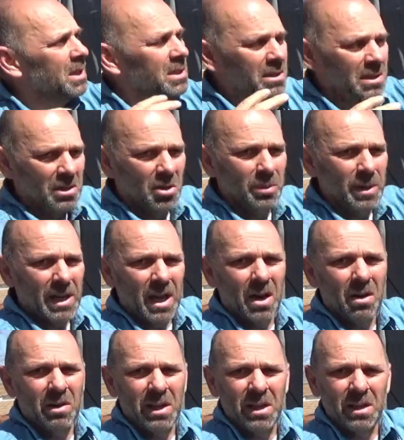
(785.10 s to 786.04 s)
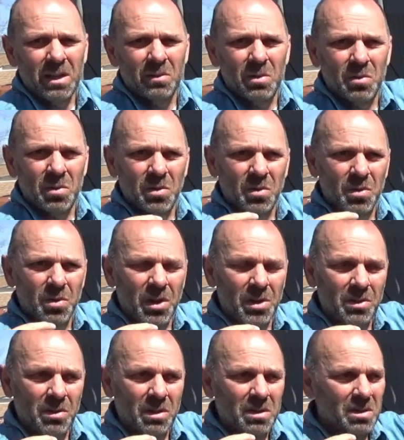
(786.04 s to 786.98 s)
Sonoma County,
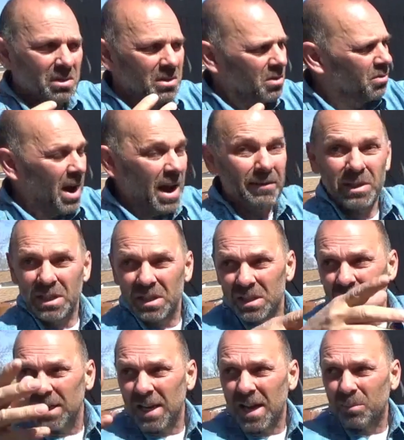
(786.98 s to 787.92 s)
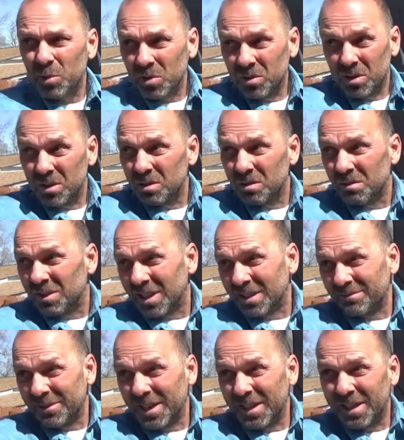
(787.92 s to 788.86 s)
and this is Gravenstein apple, just
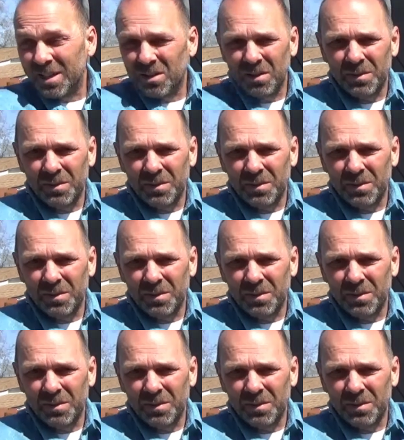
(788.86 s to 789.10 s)
like right here.